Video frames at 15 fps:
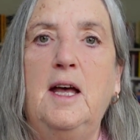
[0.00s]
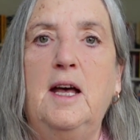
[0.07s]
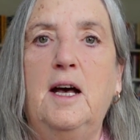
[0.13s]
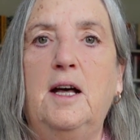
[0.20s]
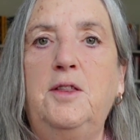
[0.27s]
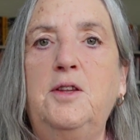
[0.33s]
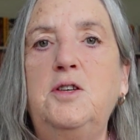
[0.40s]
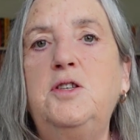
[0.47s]

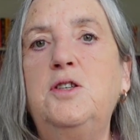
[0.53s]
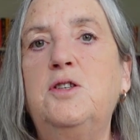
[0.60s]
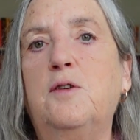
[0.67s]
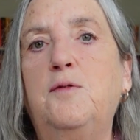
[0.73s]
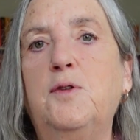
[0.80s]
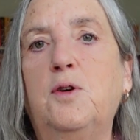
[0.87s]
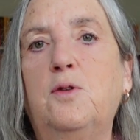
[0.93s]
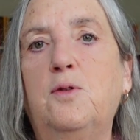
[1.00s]
And this is
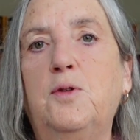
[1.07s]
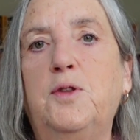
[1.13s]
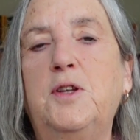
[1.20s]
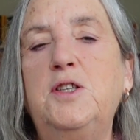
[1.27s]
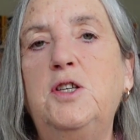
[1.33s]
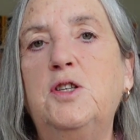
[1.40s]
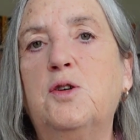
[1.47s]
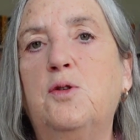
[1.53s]

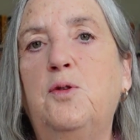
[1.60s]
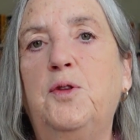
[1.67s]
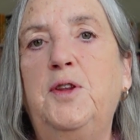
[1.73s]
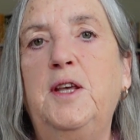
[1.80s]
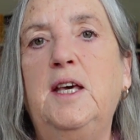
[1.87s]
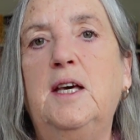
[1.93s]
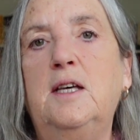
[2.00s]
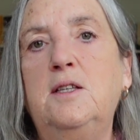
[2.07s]
called
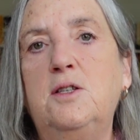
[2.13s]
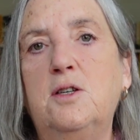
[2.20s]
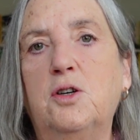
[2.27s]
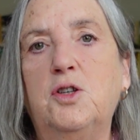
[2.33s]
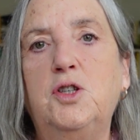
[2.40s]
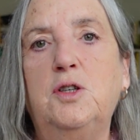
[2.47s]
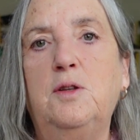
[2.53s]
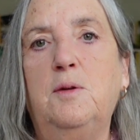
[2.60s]
the
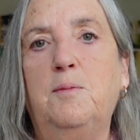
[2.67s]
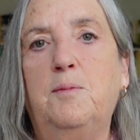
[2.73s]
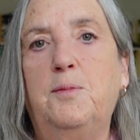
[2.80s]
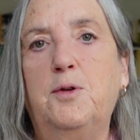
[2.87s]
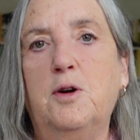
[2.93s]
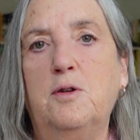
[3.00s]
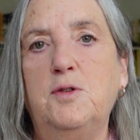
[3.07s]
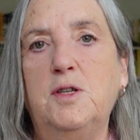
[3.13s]
induction
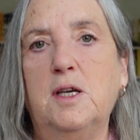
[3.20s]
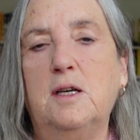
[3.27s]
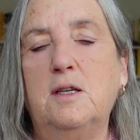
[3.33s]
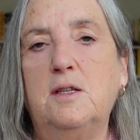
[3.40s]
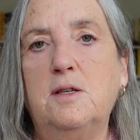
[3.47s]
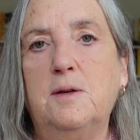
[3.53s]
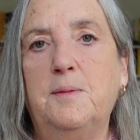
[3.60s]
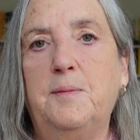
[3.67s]

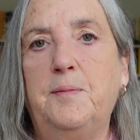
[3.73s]
process.